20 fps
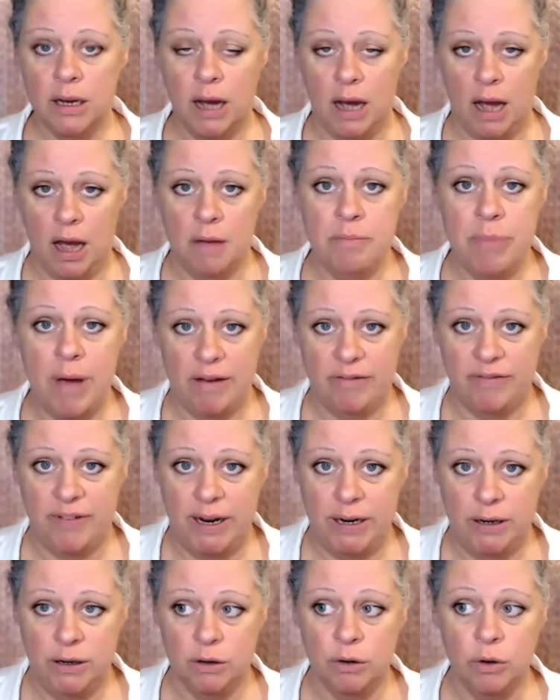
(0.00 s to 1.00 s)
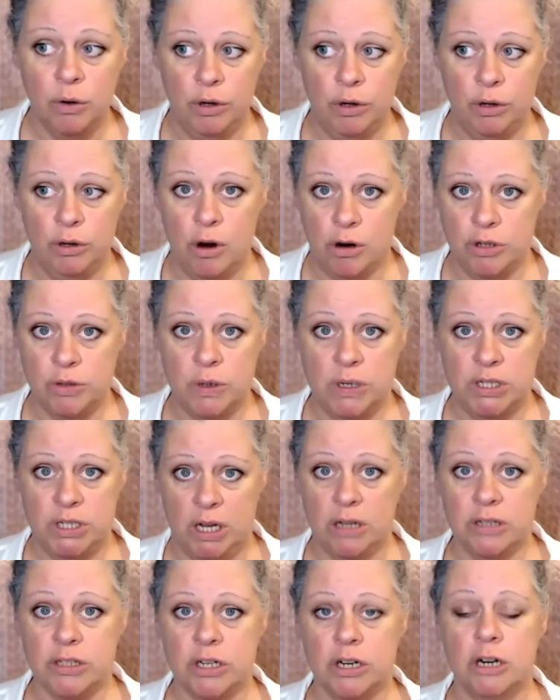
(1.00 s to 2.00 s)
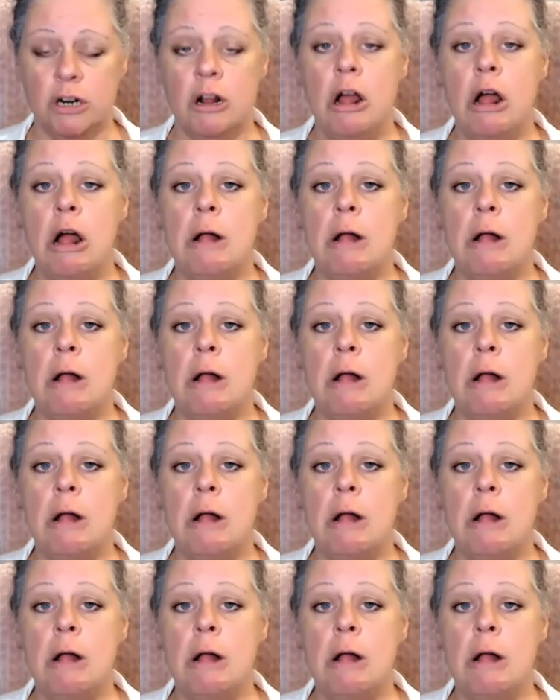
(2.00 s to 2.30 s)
on Pet Finder or you go to a shelter,